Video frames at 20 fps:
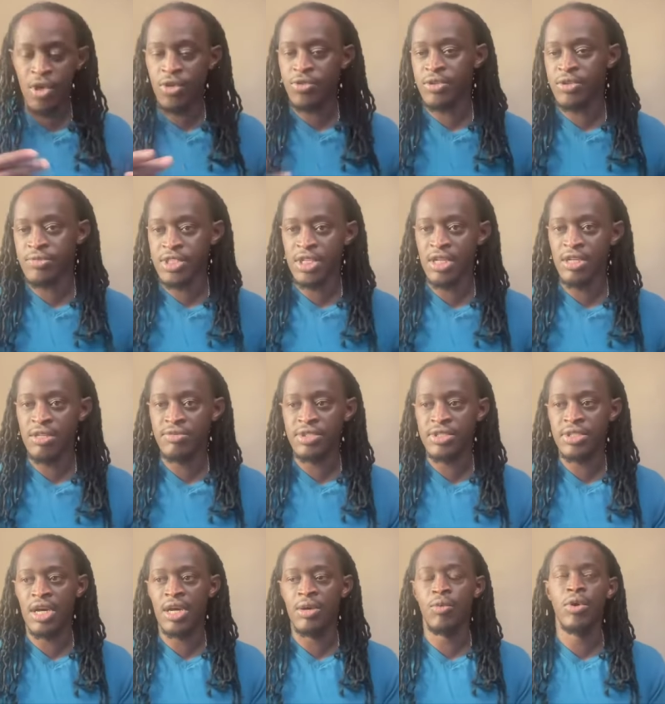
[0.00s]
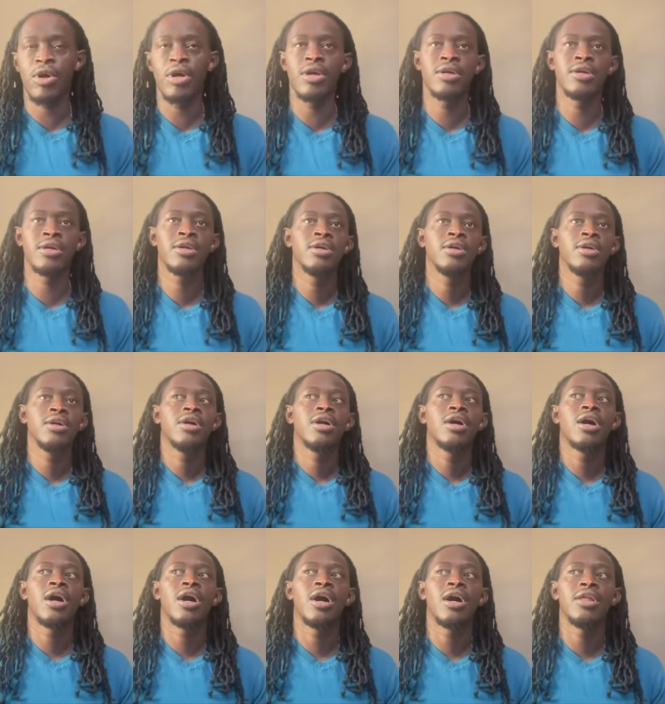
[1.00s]
themselves in that way.
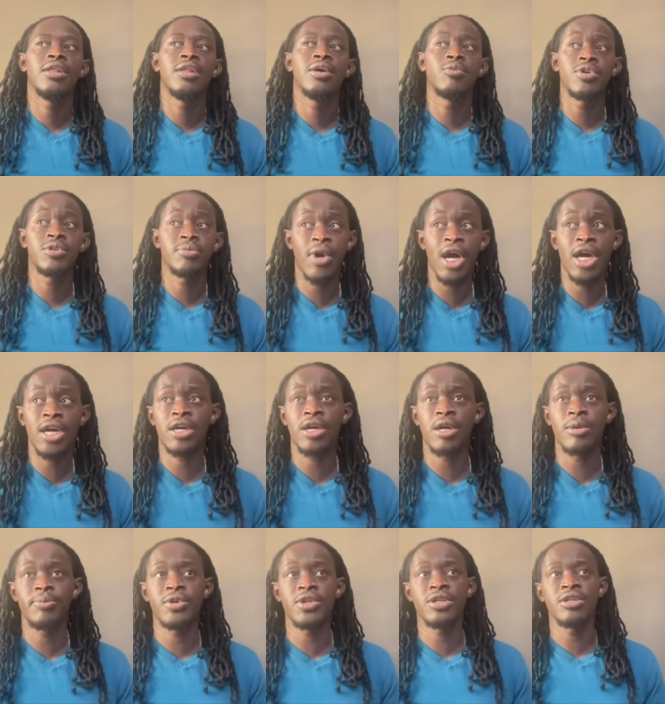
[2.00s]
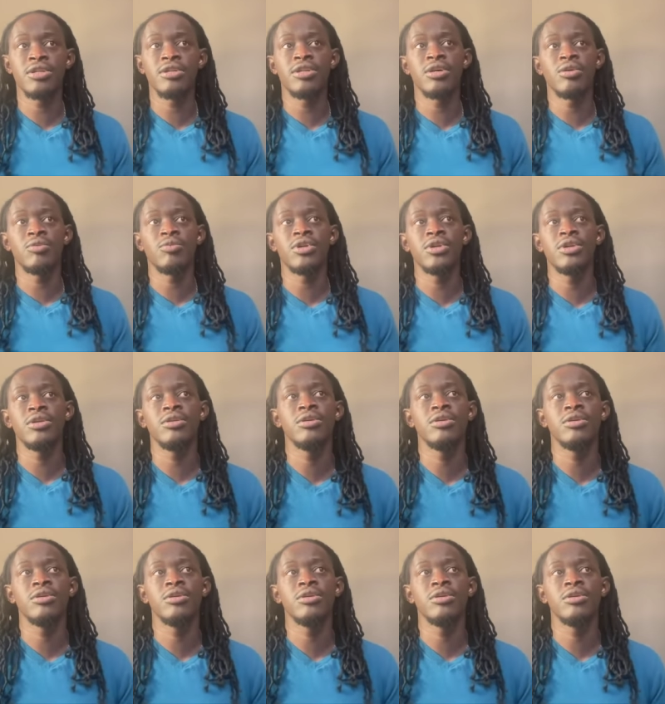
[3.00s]
Uh, and then with my company, you know, we